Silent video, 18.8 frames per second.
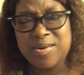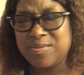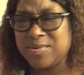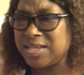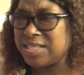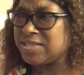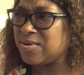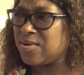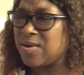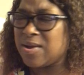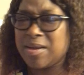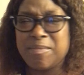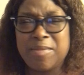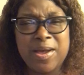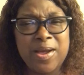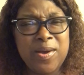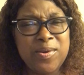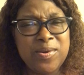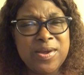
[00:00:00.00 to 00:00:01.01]
We talk
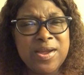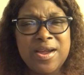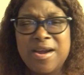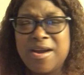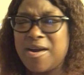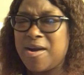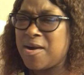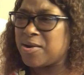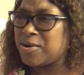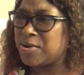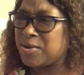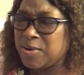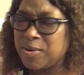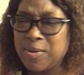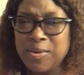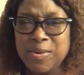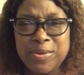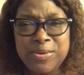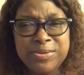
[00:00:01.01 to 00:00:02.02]
about our
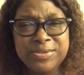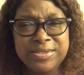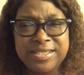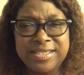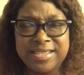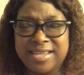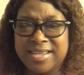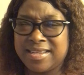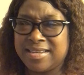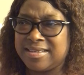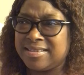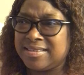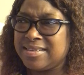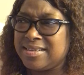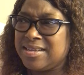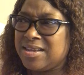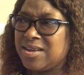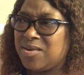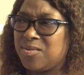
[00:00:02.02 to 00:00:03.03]
goals and
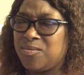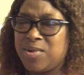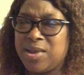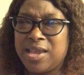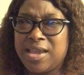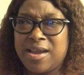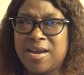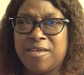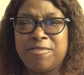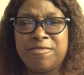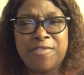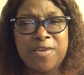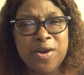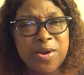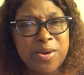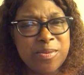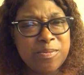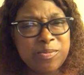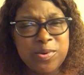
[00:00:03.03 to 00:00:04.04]
we
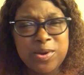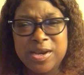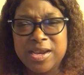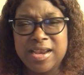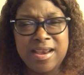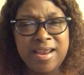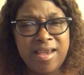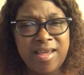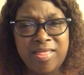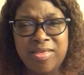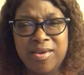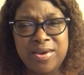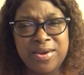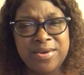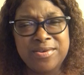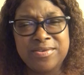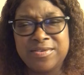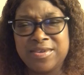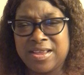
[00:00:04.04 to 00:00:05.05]
affirm one
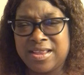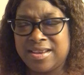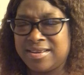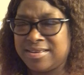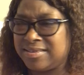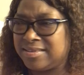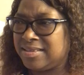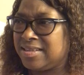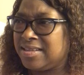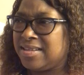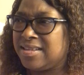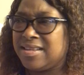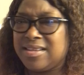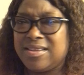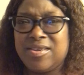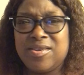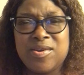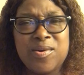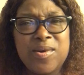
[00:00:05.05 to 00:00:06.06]
another,
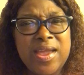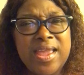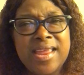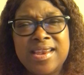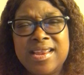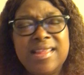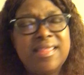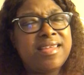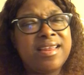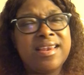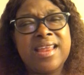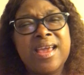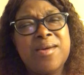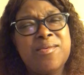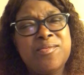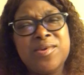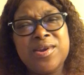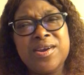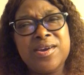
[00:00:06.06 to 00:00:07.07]
and anything
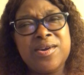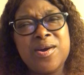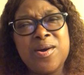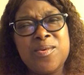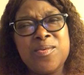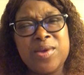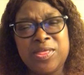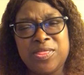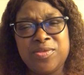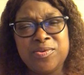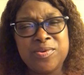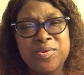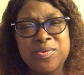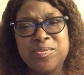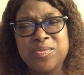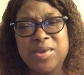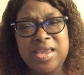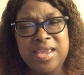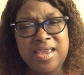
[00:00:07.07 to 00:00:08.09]
that we're going through,
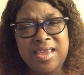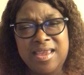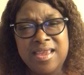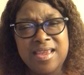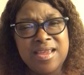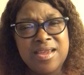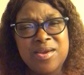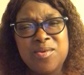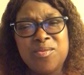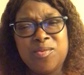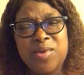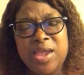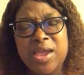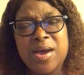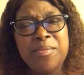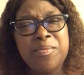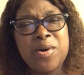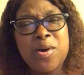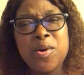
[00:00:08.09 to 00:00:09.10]
we
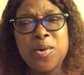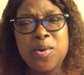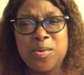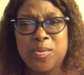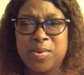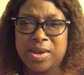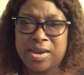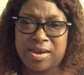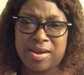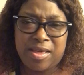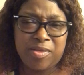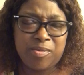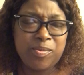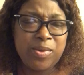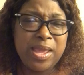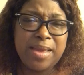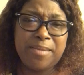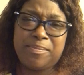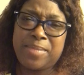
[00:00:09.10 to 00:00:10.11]
uphold one another.
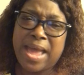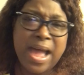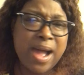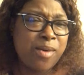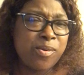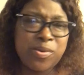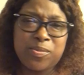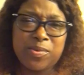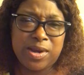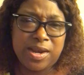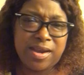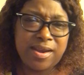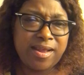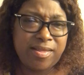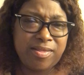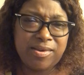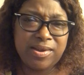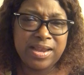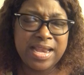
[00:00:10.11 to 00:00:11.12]
We empower one
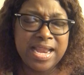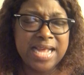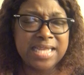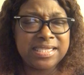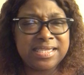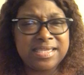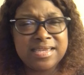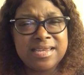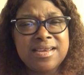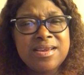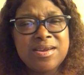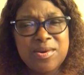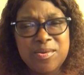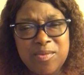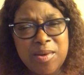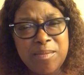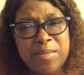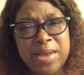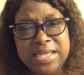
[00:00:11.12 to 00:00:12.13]
another, and that's
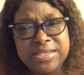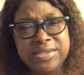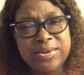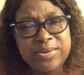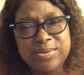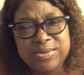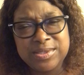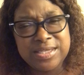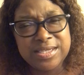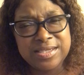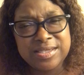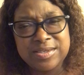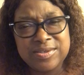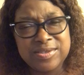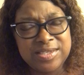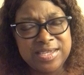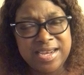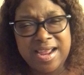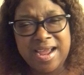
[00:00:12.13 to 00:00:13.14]
what my soul
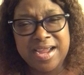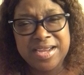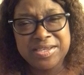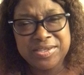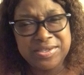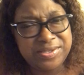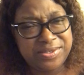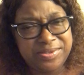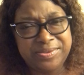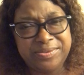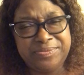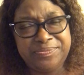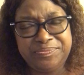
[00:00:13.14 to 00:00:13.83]
sisters and I do.